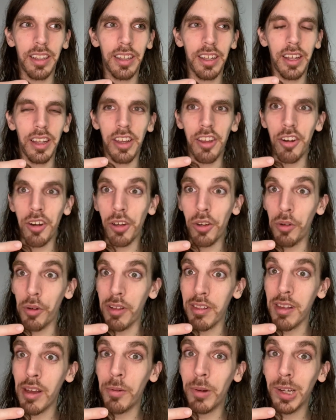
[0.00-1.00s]
Akira
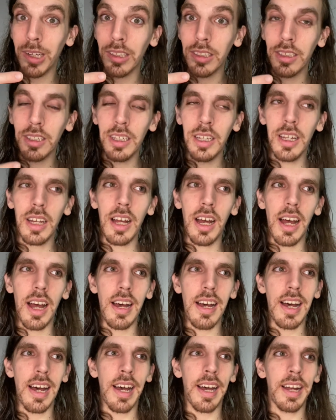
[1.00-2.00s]
Kurosawa.
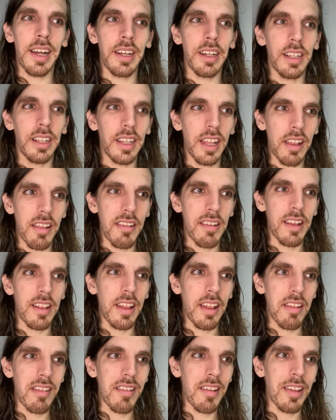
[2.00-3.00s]
Let's
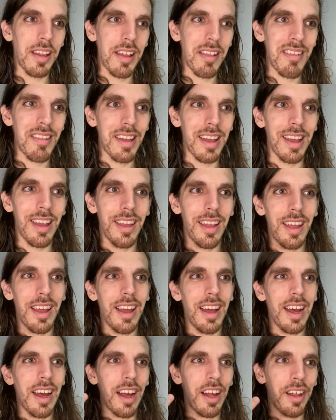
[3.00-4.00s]
see.
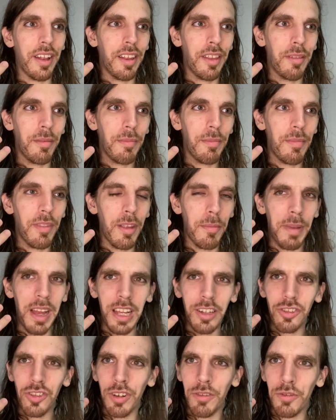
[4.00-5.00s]
The
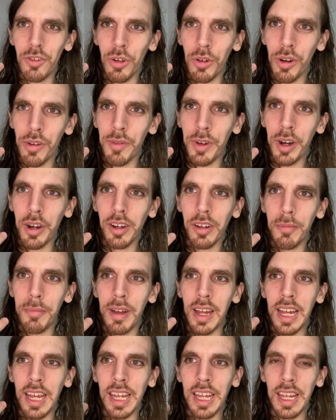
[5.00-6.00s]
Passion of Joan of Arc
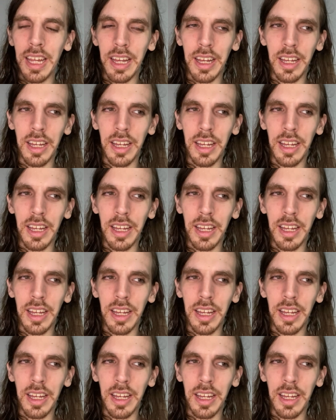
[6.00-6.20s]
by,